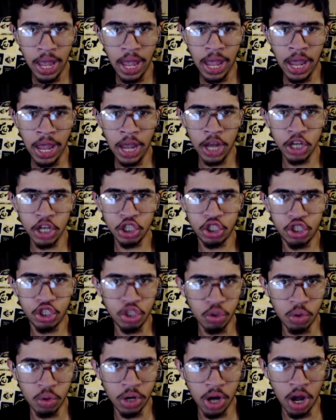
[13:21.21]
and
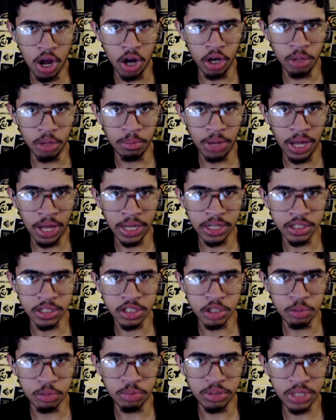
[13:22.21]
chewing on them like
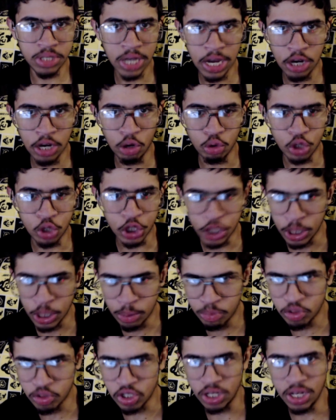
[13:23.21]
it's some potato
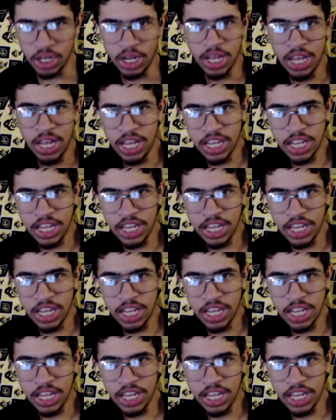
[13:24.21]
chips and